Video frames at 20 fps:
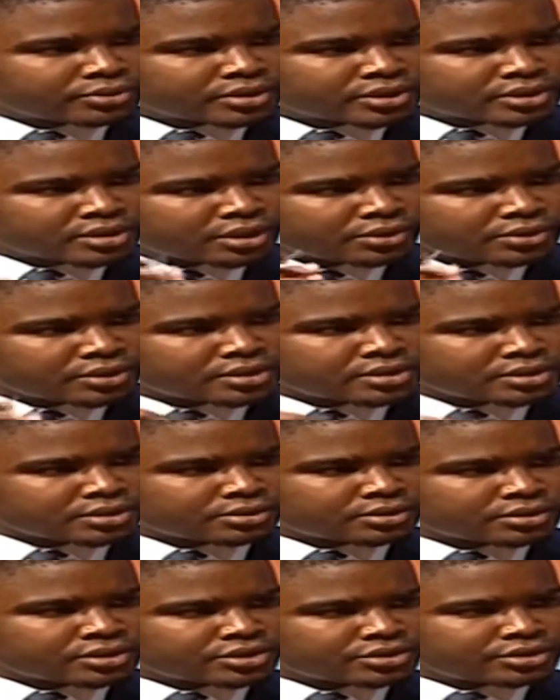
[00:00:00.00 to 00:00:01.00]
How does
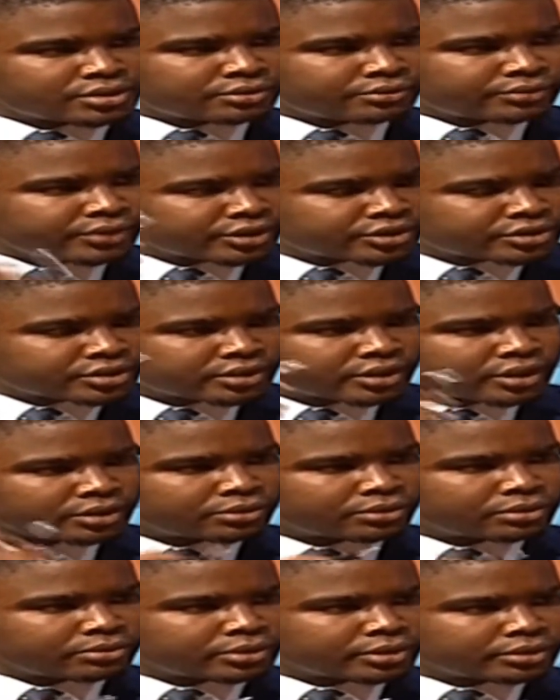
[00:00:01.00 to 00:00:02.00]
such an infection get to
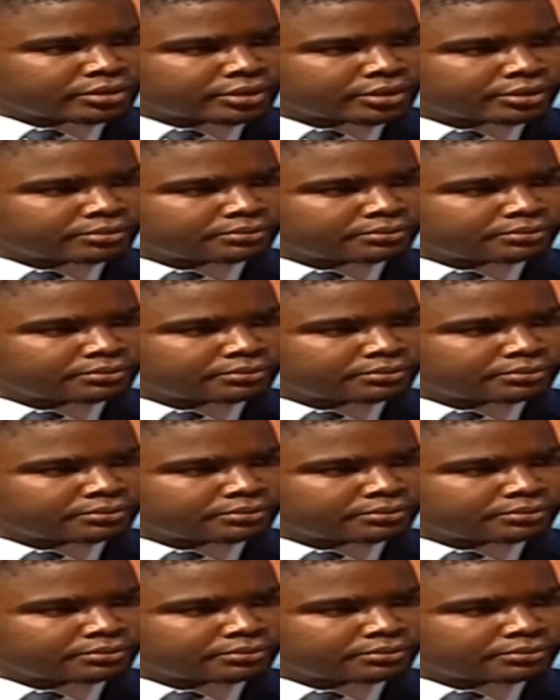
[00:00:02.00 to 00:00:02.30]
the middle ear?